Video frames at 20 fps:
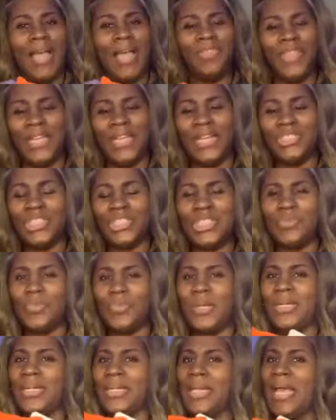I think I just
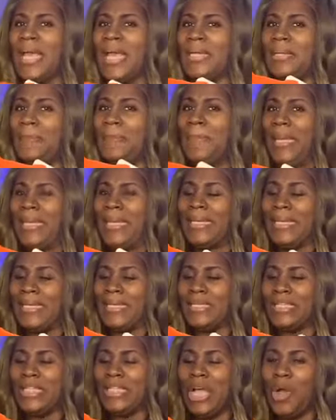want to kind of make
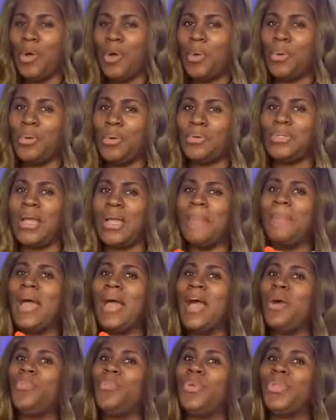it known
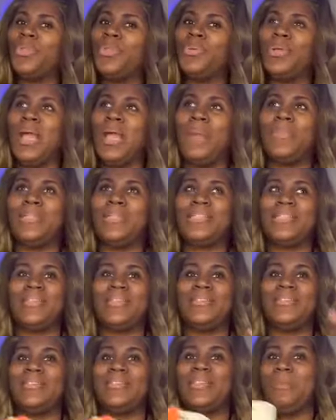about when you come
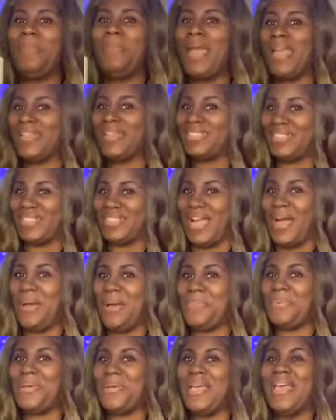into the patch
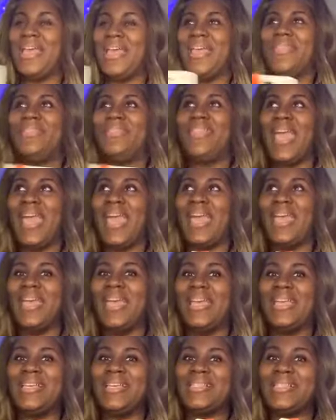shop
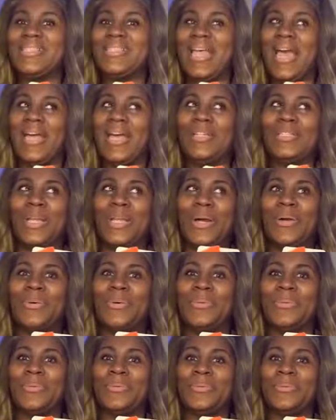that is not
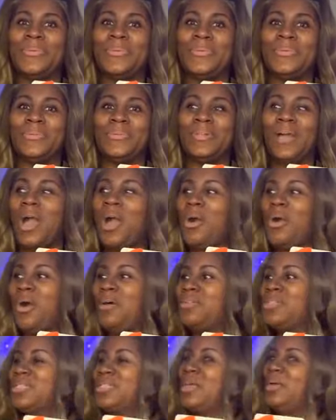known,
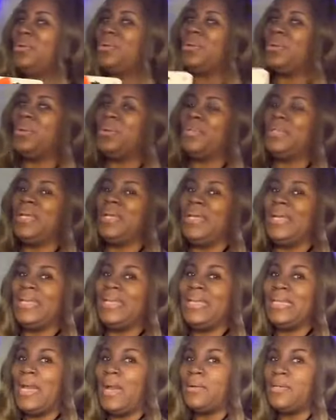oh, I'm just going to go out there
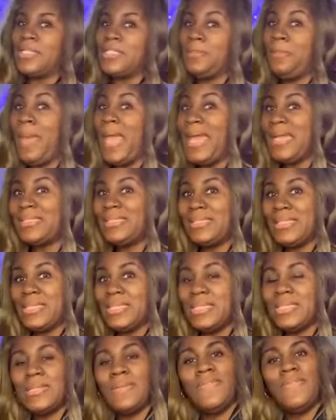and get all these
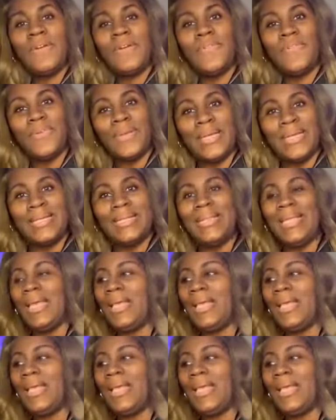patches for free.